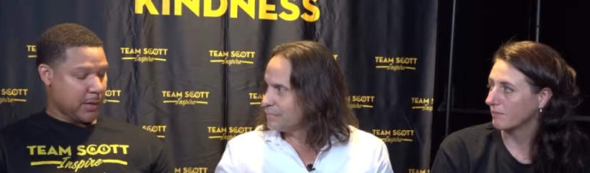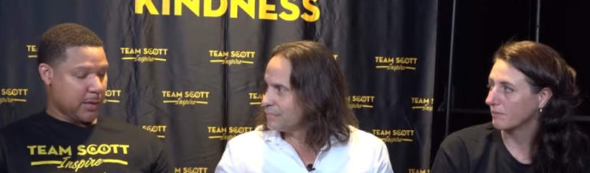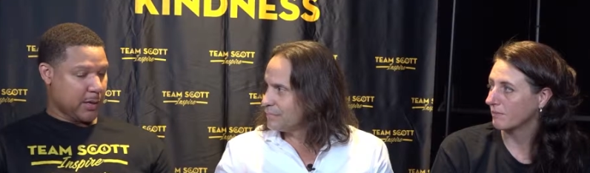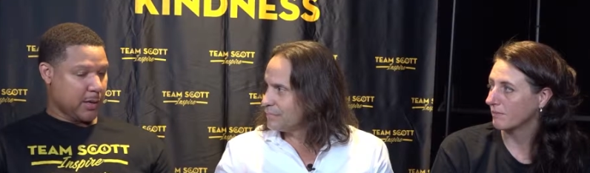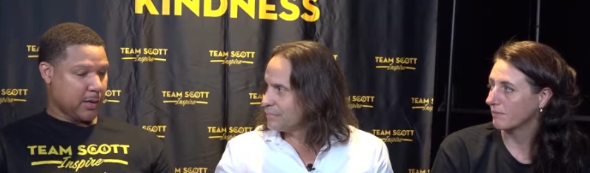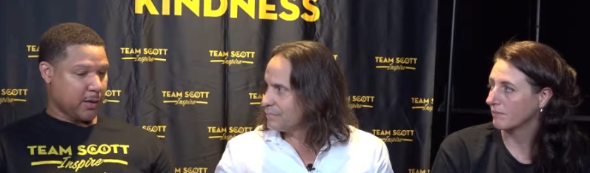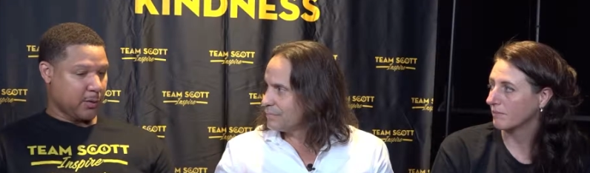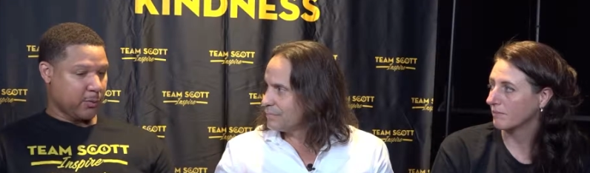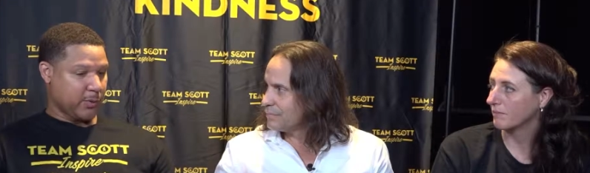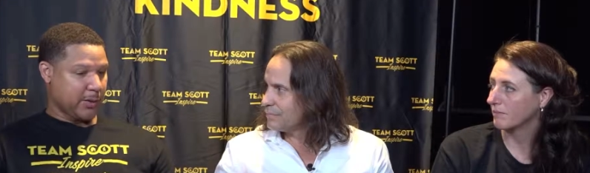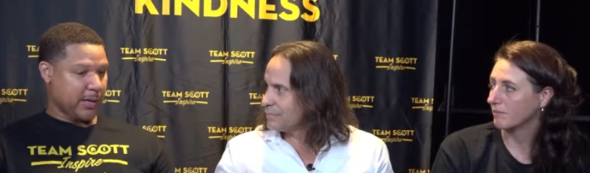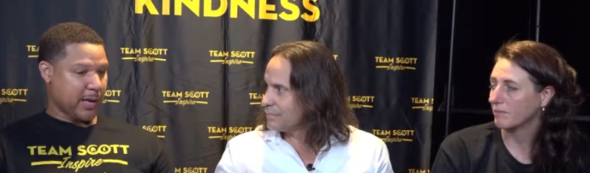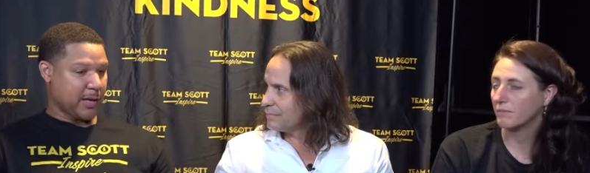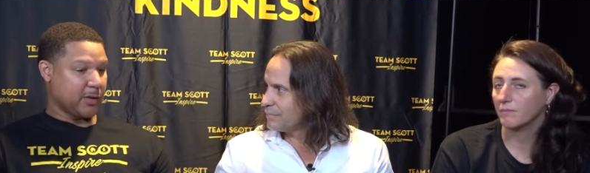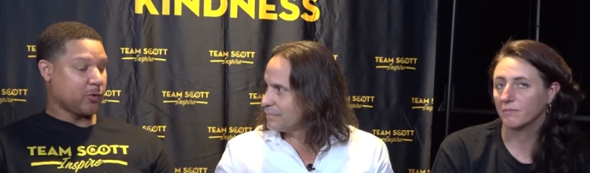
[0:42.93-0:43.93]
Speaker 1: Uh,
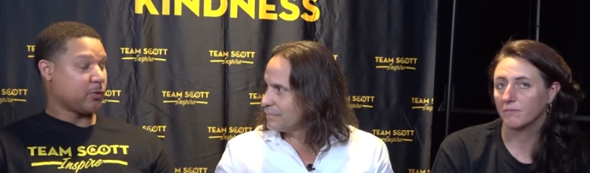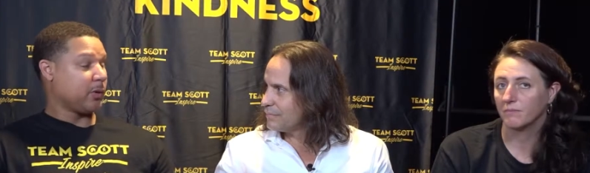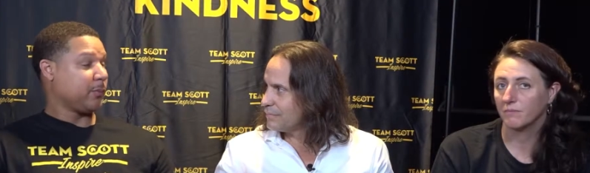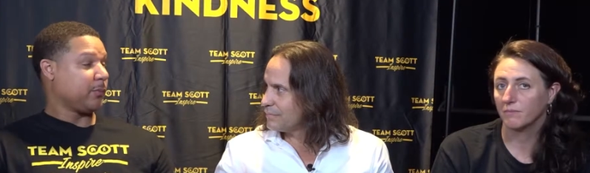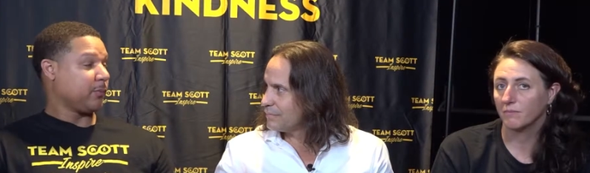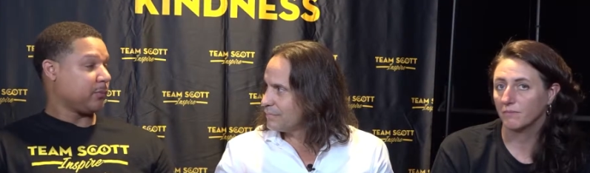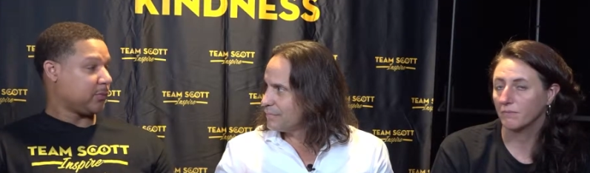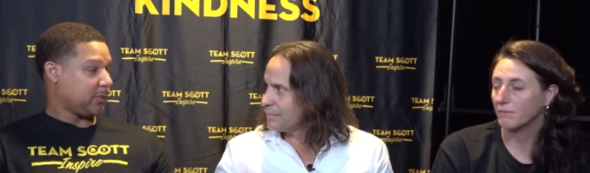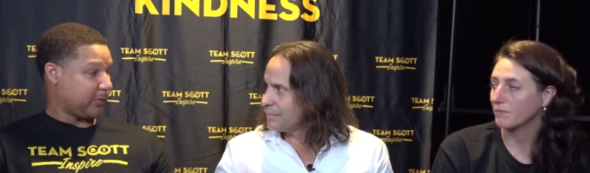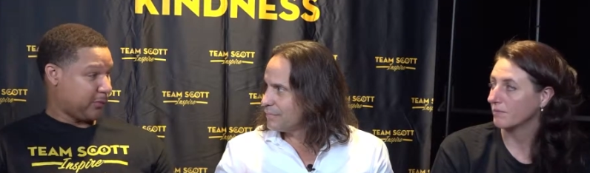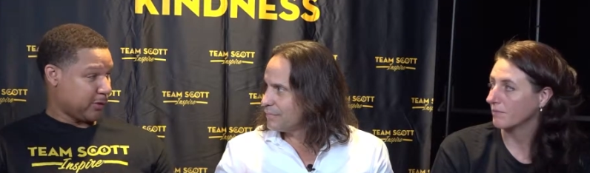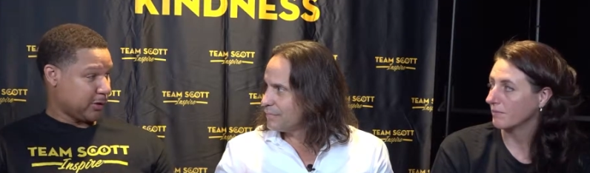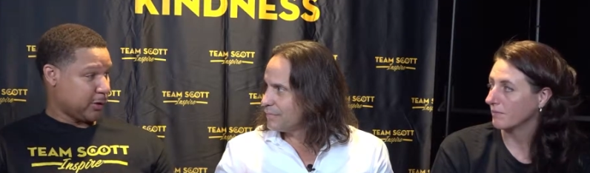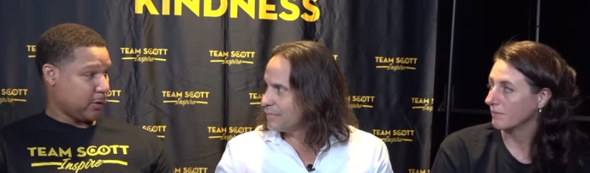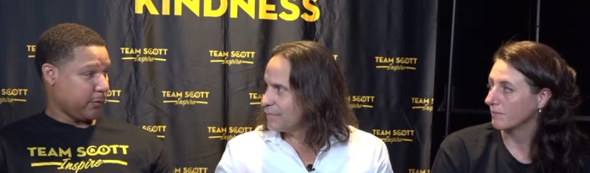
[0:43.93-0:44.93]
we had a trip to
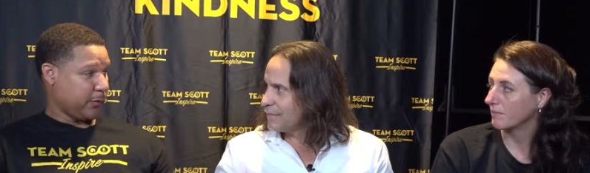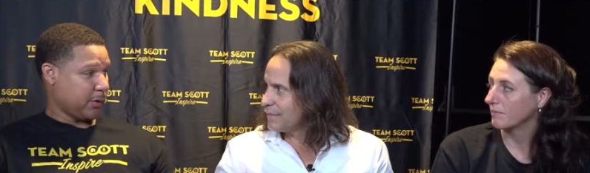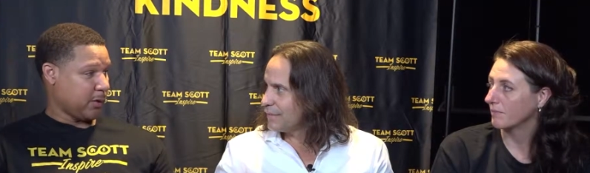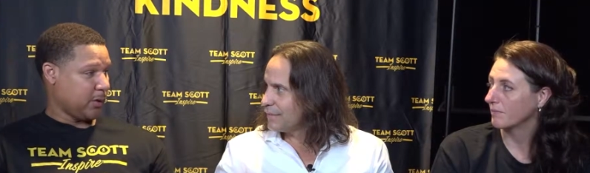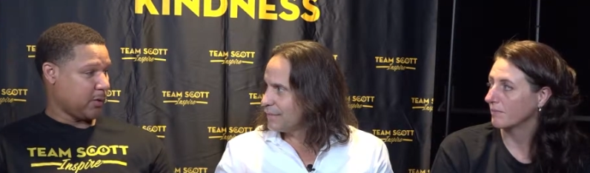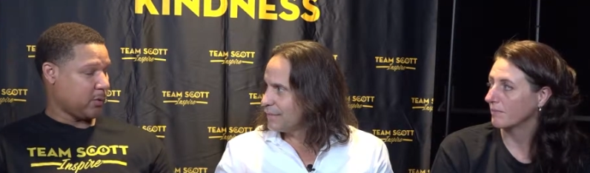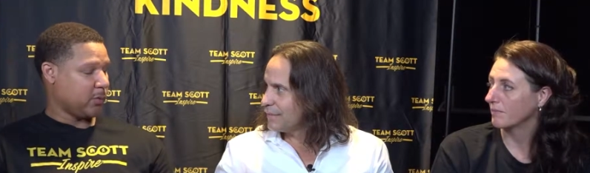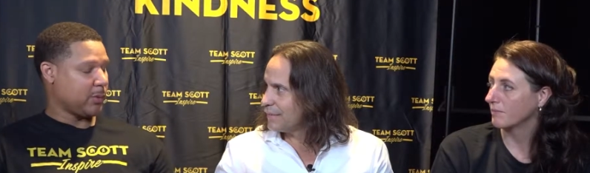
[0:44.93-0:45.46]
Philadelphia.